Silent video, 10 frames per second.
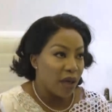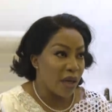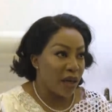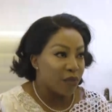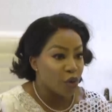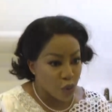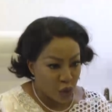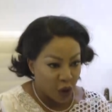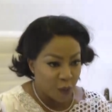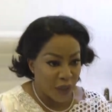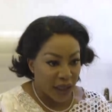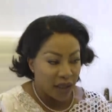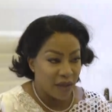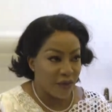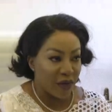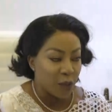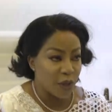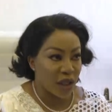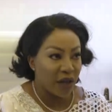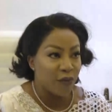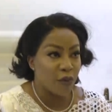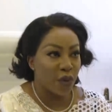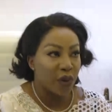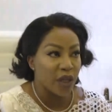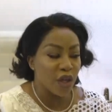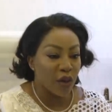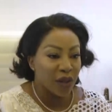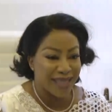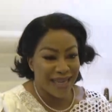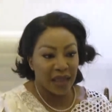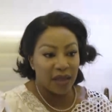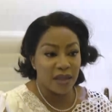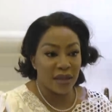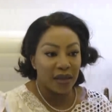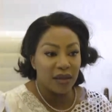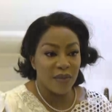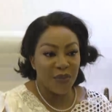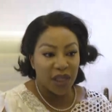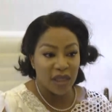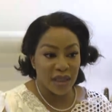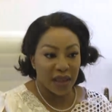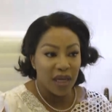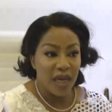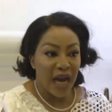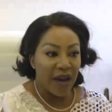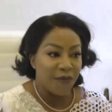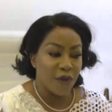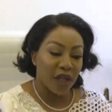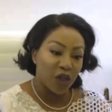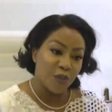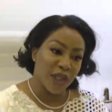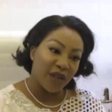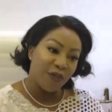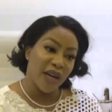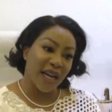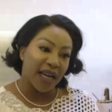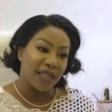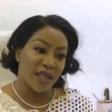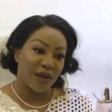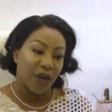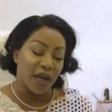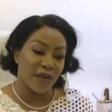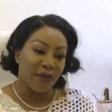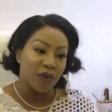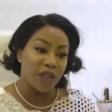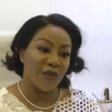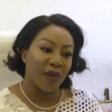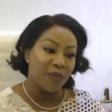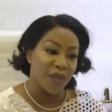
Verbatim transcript: um, so to speak, especially for a young starting business. I feel there should be different criteria for different